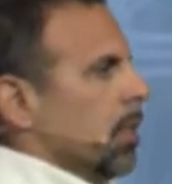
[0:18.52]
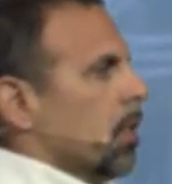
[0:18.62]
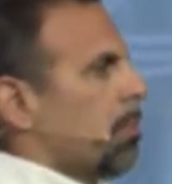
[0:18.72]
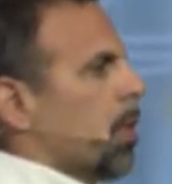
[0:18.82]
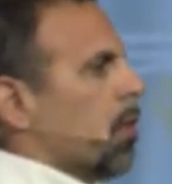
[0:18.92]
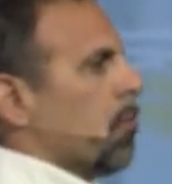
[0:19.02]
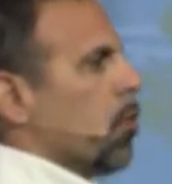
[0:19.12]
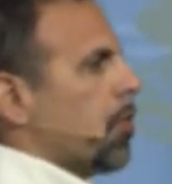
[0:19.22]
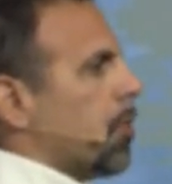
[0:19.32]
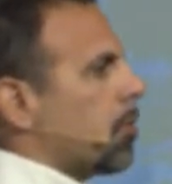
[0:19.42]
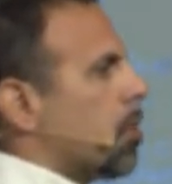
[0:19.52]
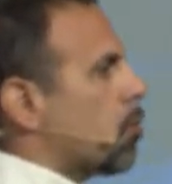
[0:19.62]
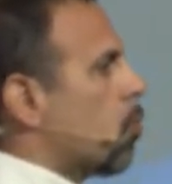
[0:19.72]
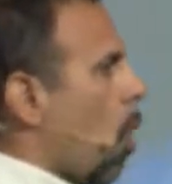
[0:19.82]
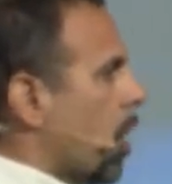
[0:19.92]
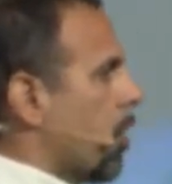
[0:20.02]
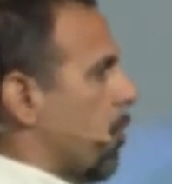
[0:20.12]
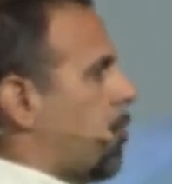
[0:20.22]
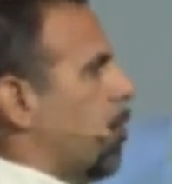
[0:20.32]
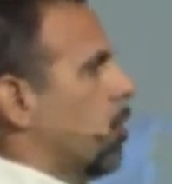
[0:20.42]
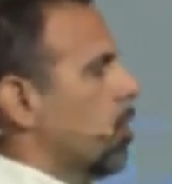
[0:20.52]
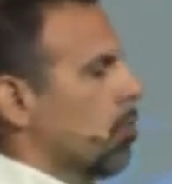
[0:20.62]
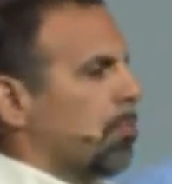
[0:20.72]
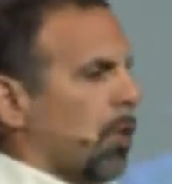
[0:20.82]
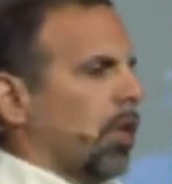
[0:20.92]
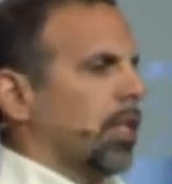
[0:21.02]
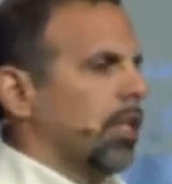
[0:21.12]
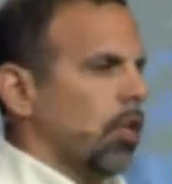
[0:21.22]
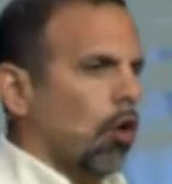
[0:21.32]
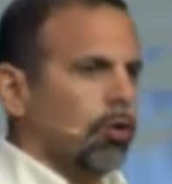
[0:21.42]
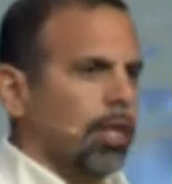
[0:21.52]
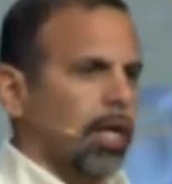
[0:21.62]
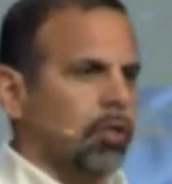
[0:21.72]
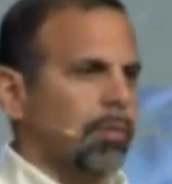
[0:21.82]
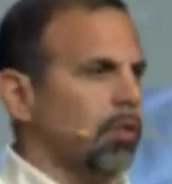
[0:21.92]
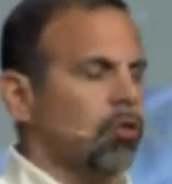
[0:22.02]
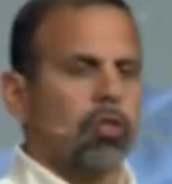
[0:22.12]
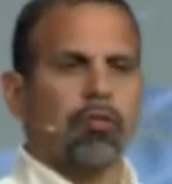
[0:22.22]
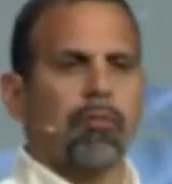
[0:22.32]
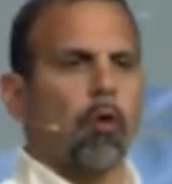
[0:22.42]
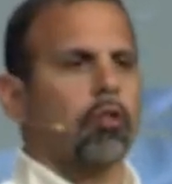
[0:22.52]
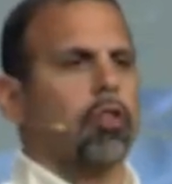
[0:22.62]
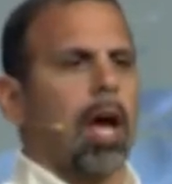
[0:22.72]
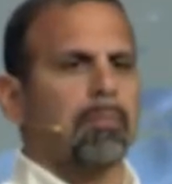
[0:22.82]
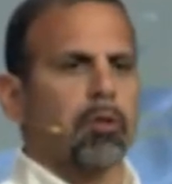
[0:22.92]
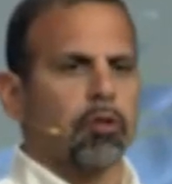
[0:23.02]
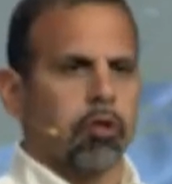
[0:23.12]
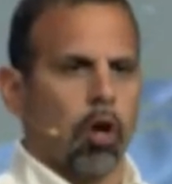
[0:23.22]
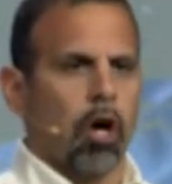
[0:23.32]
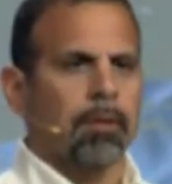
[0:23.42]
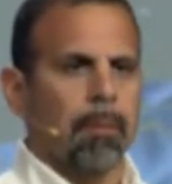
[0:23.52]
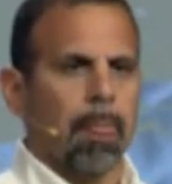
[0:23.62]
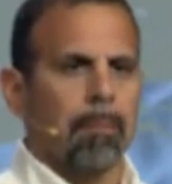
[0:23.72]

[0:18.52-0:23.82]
The book of Ruth is this wonderful little book in the Old Testament, just four chapters long,